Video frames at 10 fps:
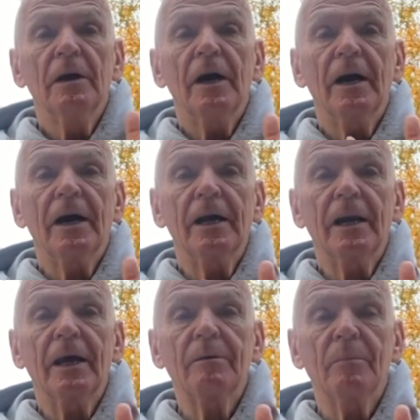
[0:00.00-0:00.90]
I
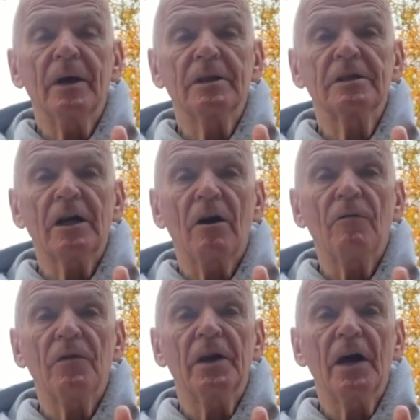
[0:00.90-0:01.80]
like myself
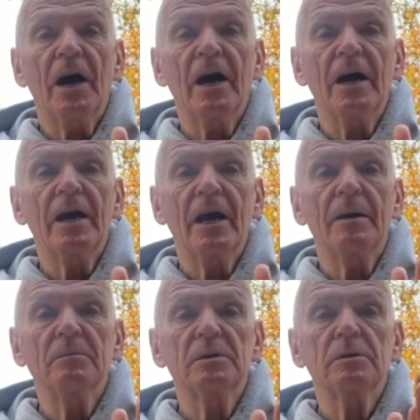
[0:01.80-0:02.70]
and I
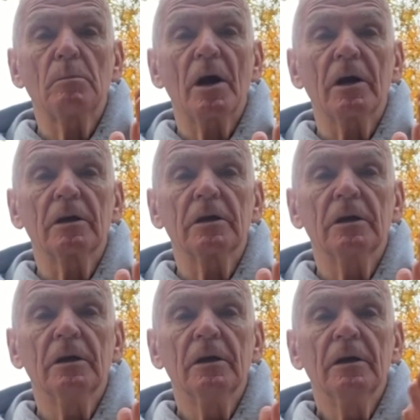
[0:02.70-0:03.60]
am smart.
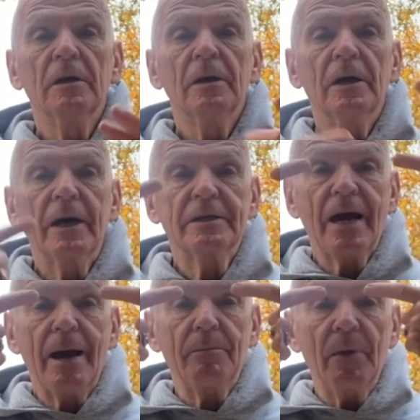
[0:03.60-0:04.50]
I
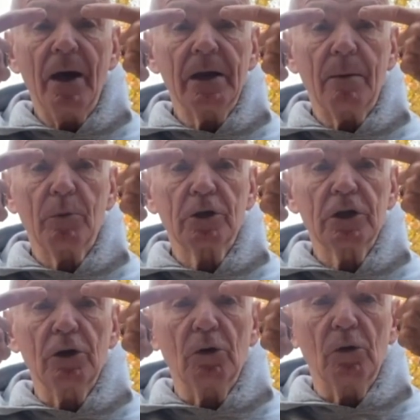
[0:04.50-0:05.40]
tap number
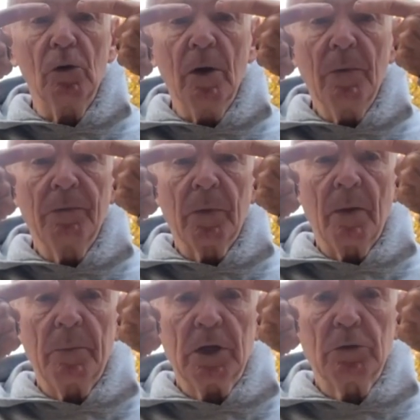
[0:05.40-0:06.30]
2
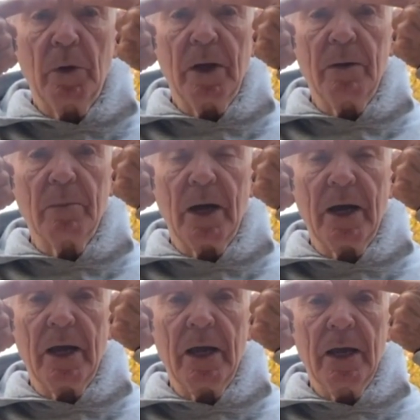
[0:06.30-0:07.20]
between my